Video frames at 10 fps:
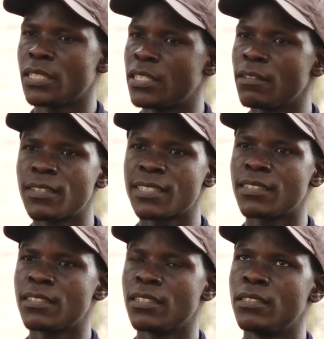
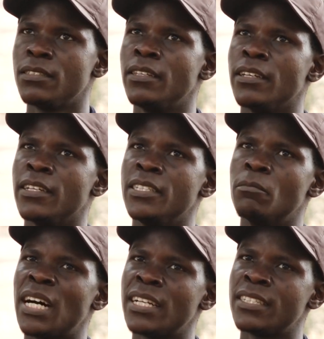Definitely the
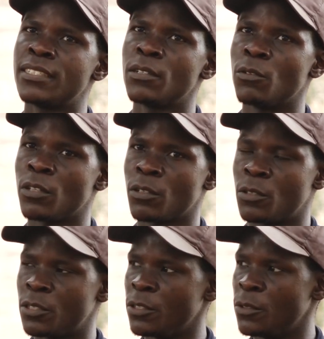demand will
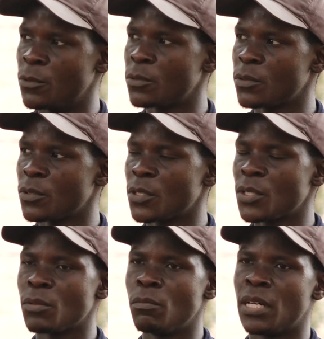continue.
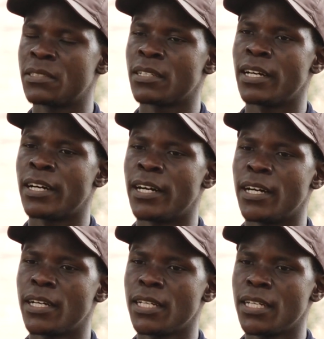But
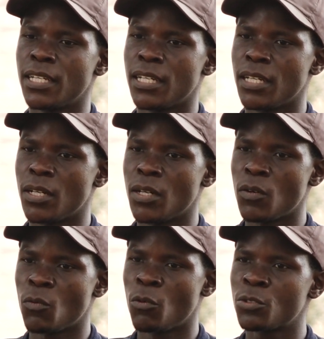
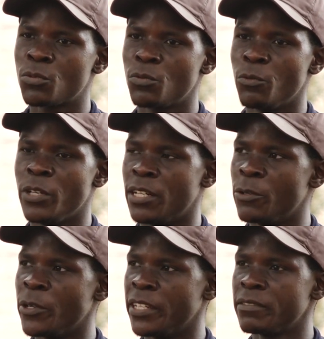what we are
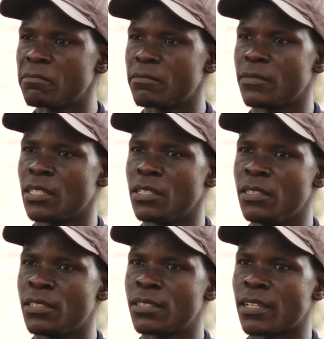doing
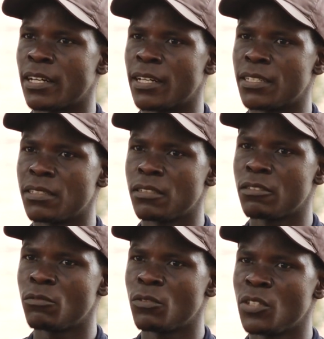is,
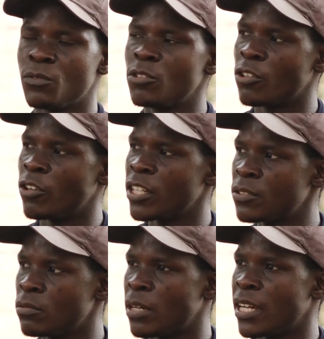if you're going
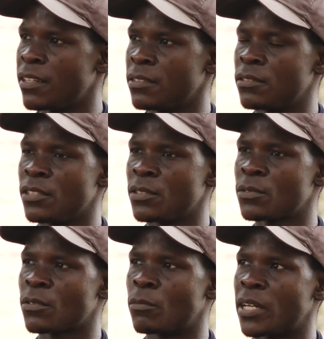to buy the trees
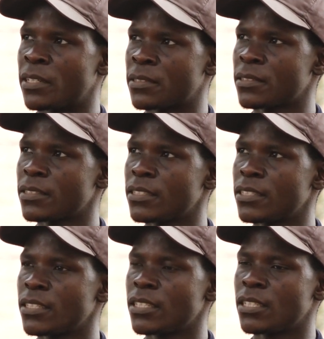from us,
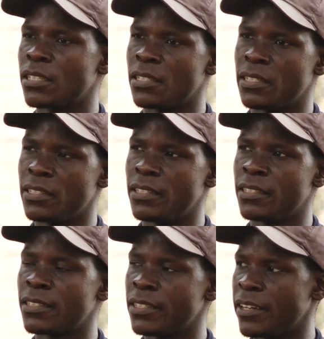the
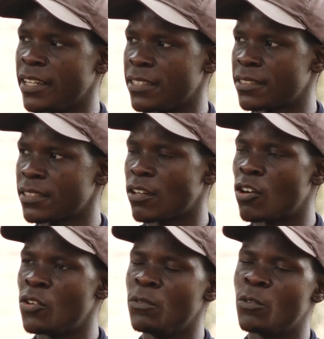seedlings,
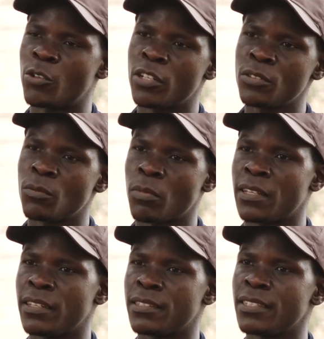or if you're going to
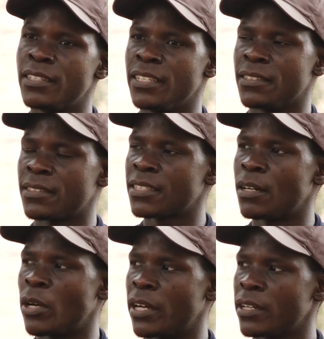plant the seedlings
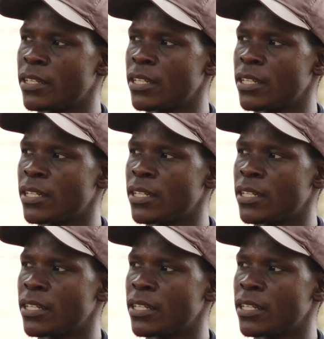somewhere,